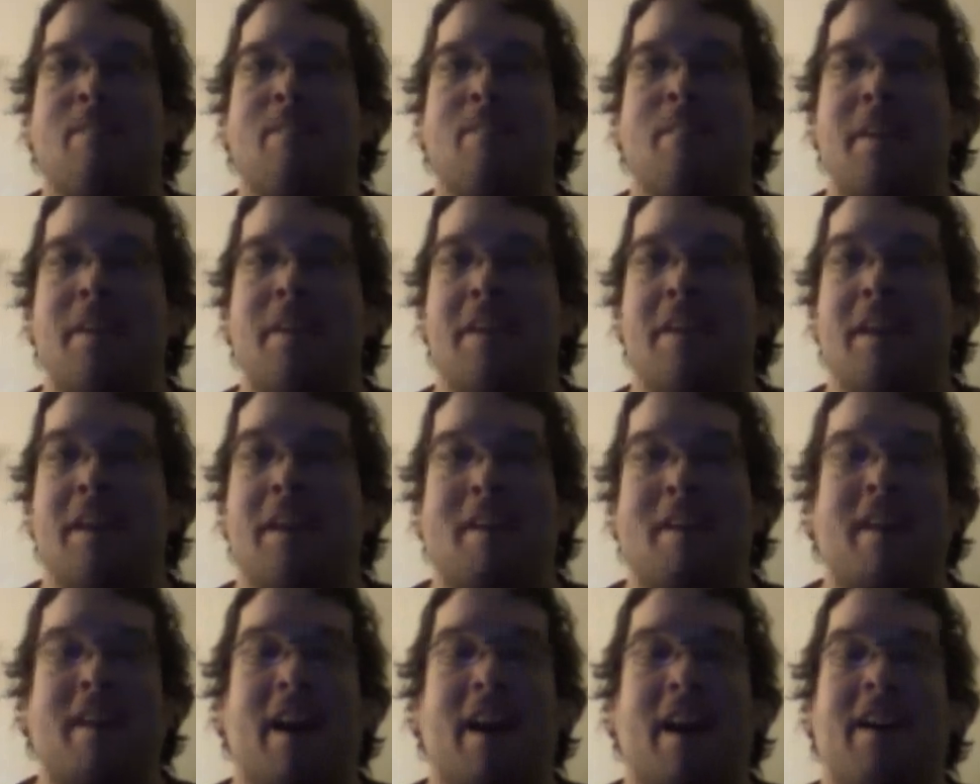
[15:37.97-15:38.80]
But
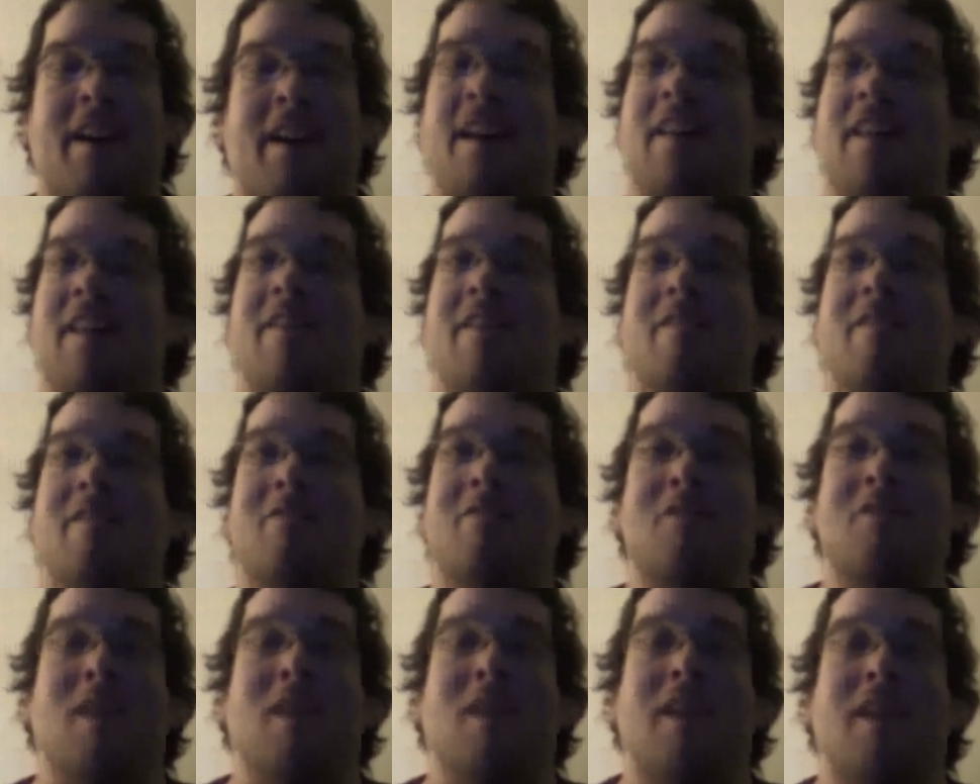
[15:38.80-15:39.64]
it got a little
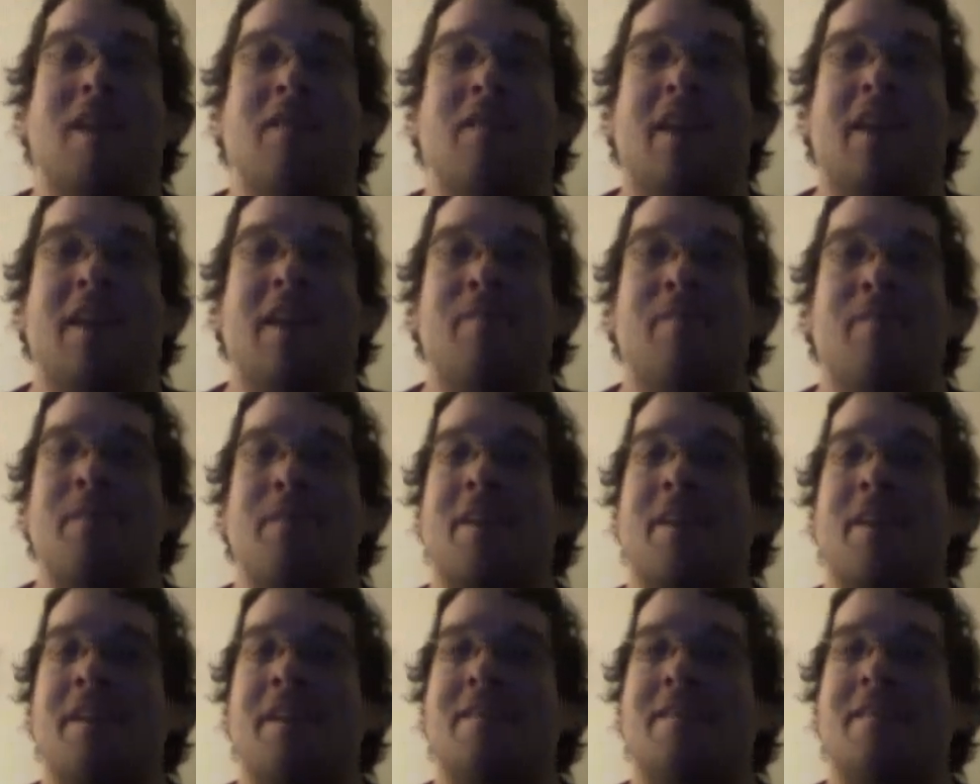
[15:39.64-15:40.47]
too out of hand
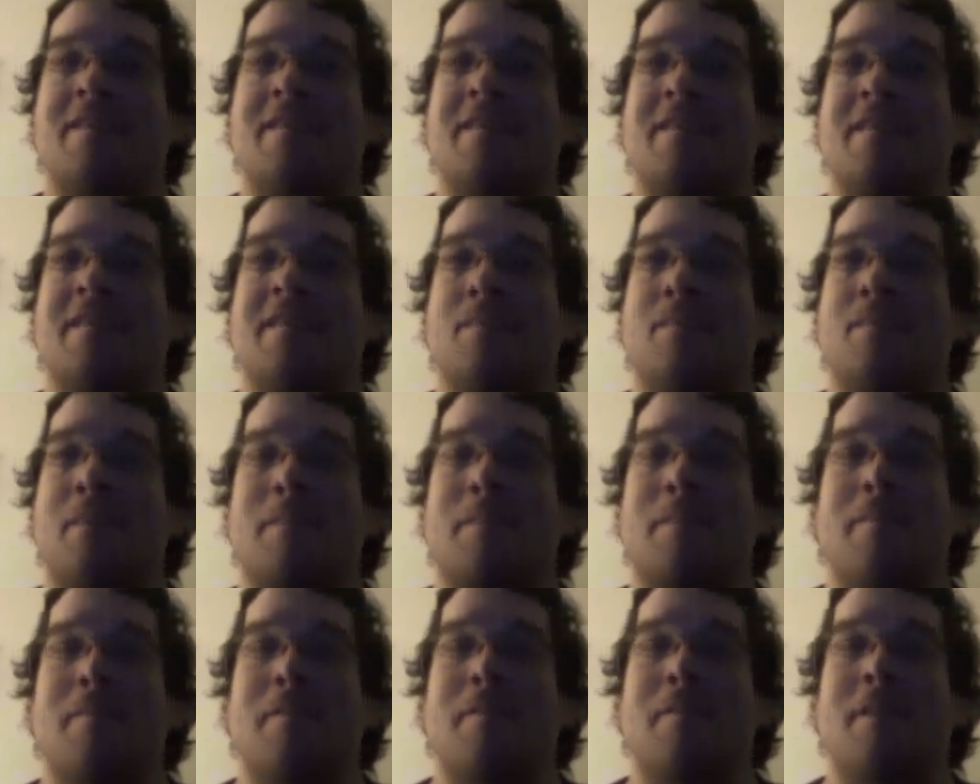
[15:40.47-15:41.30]
because the
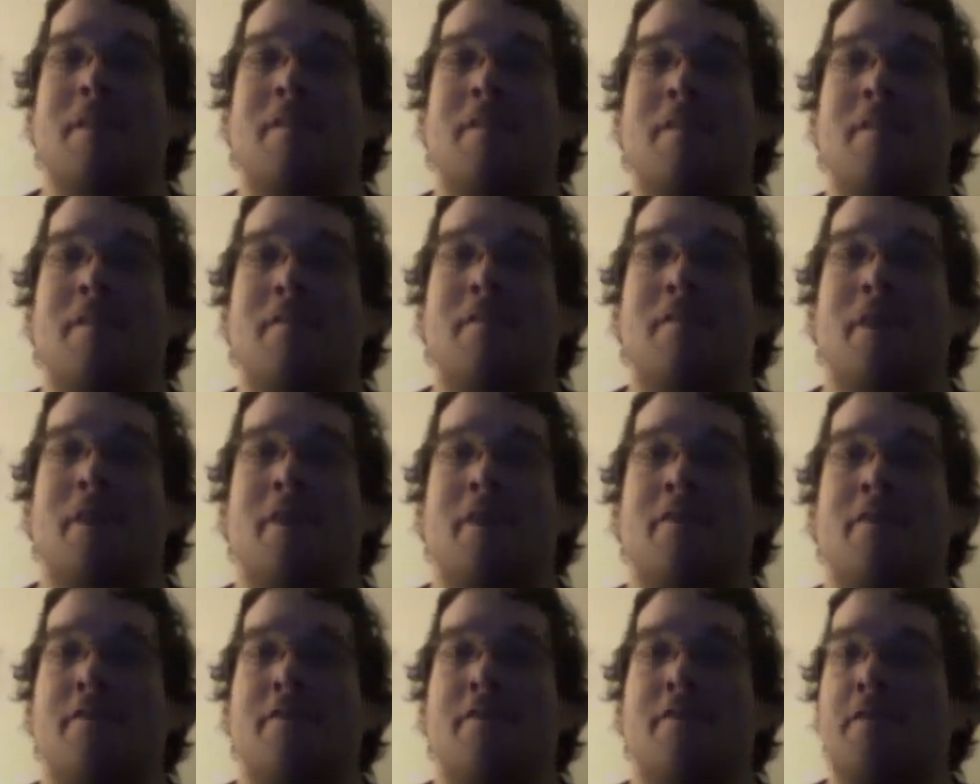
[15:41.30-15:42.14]
people that are
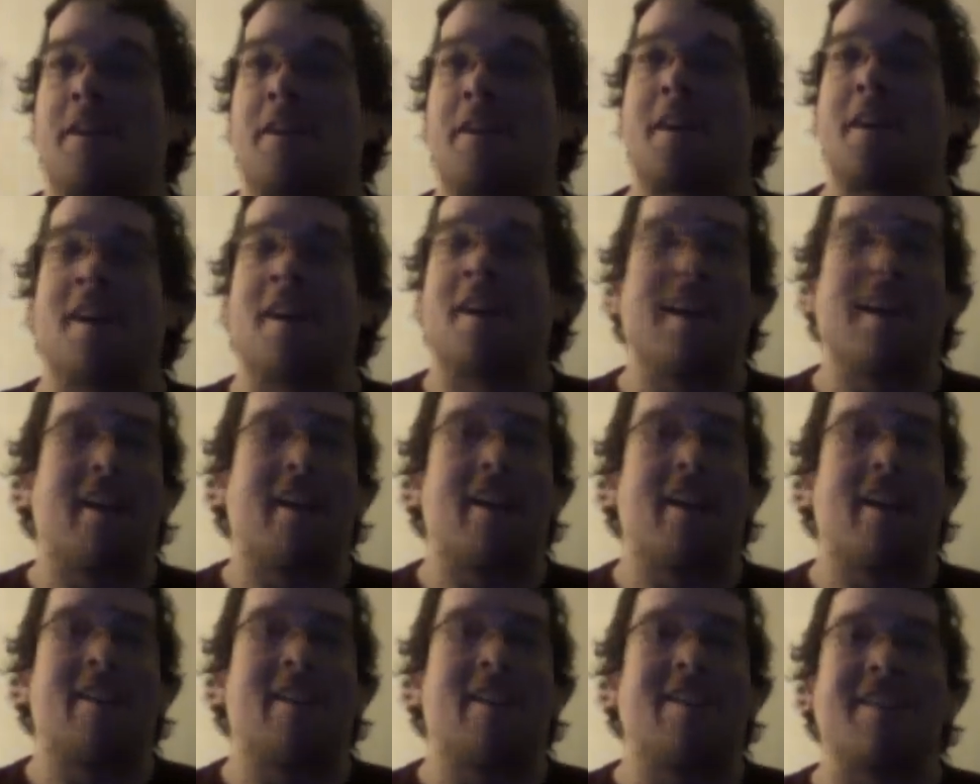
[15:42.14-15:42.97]
involved are fucking
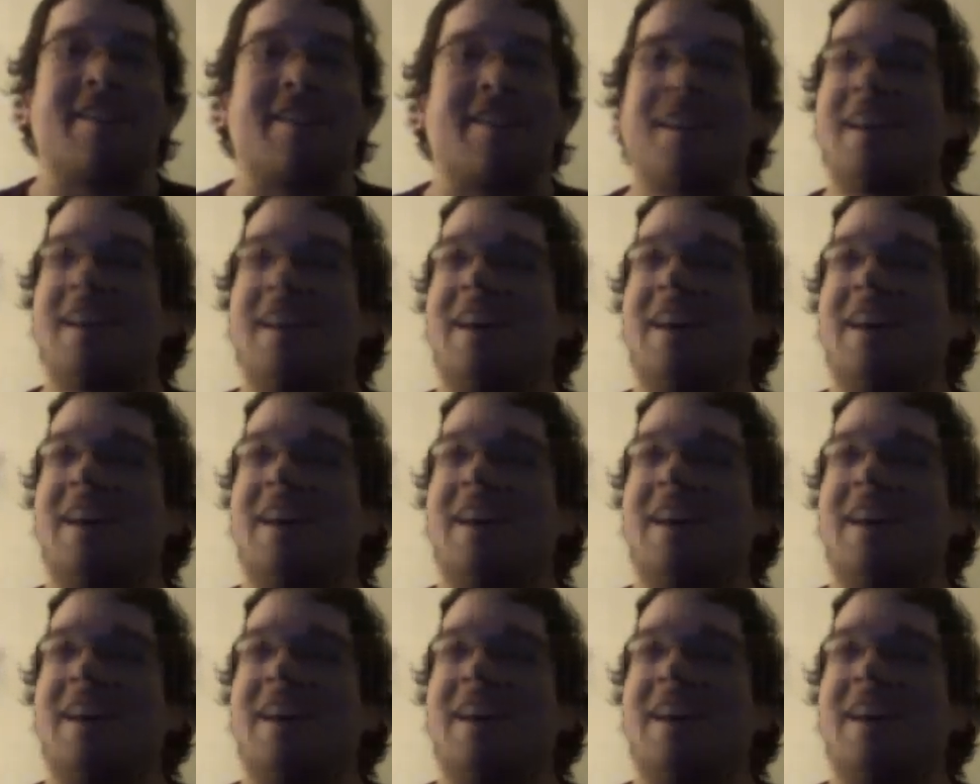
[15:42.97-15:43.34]
idiots.